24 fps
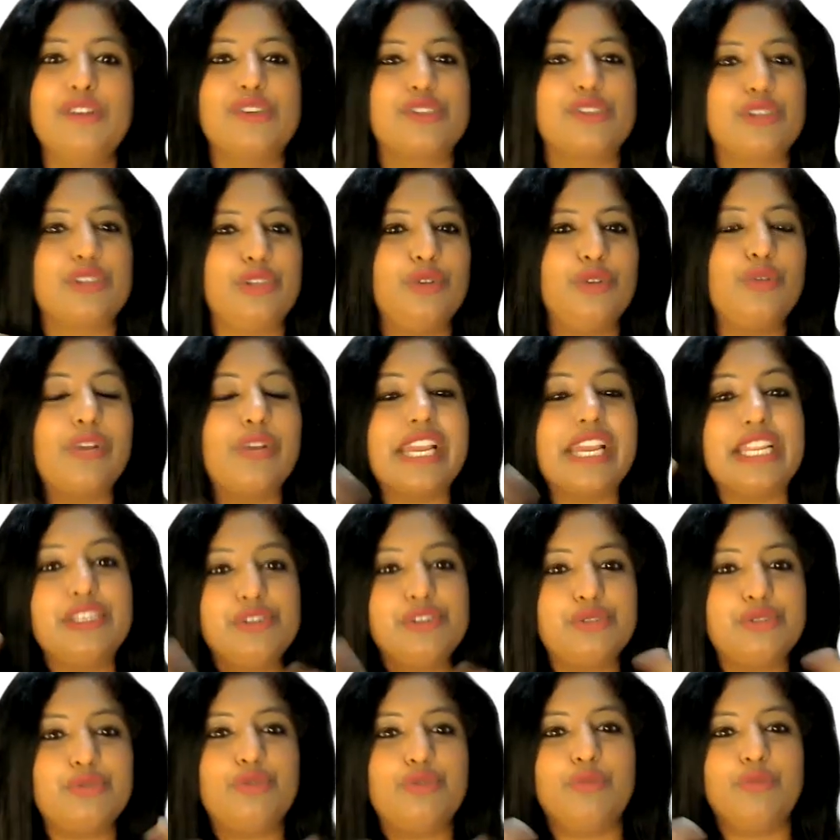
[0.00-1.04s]
So you
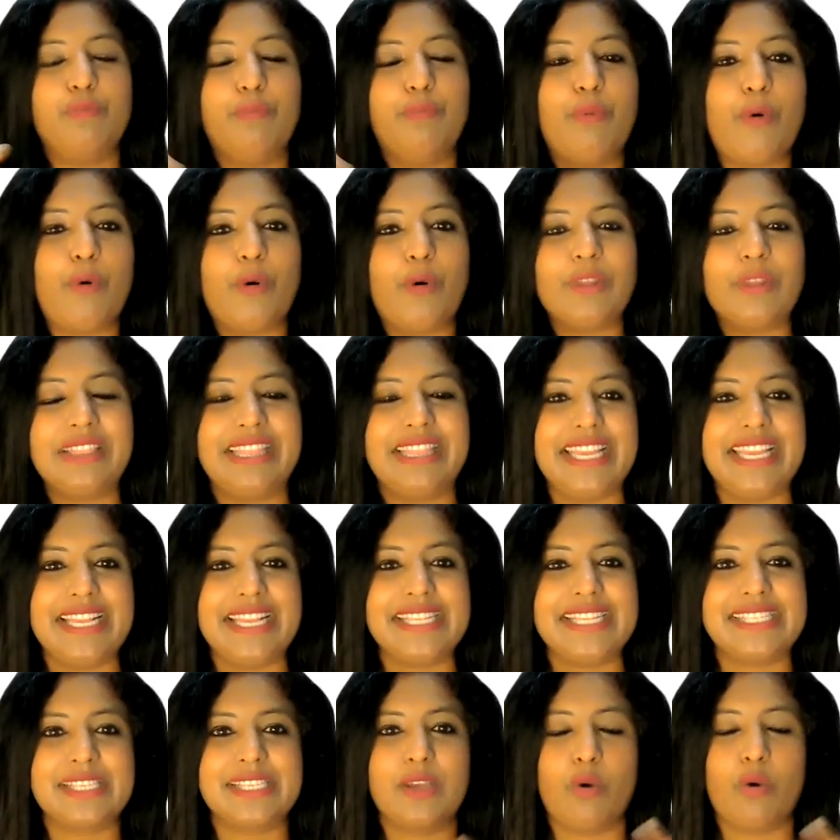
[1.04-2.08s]
can do both
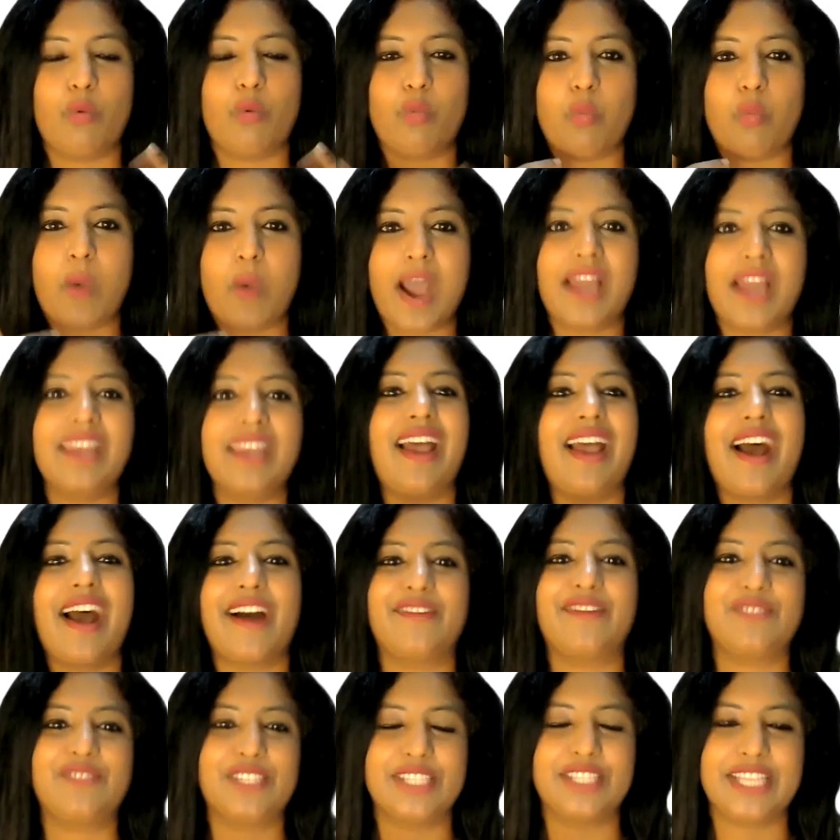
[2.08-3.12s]
these one
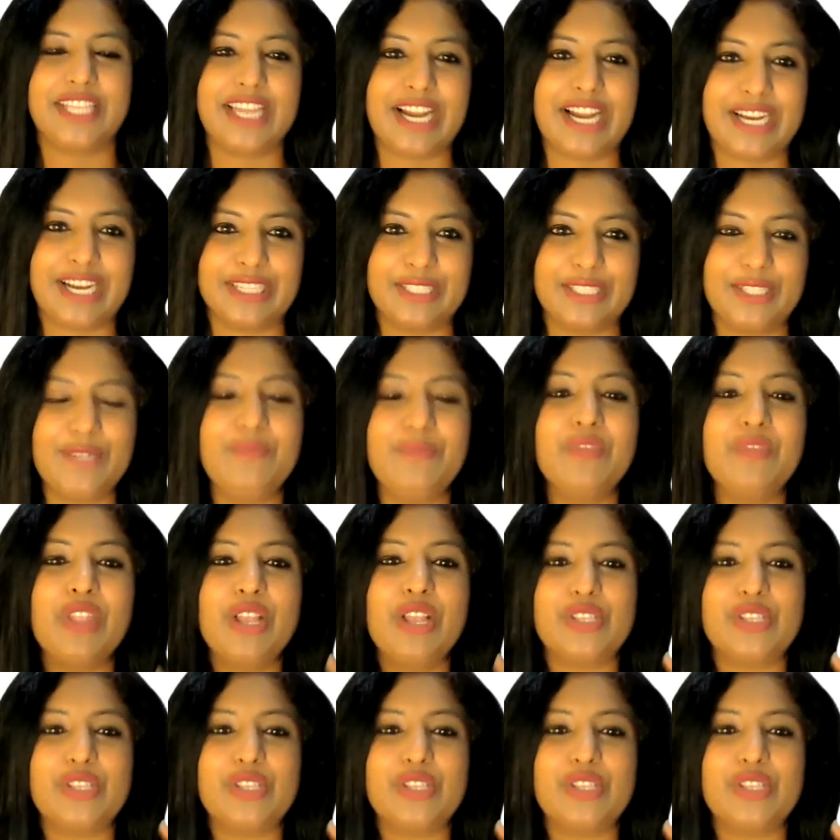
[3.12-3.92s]
after the other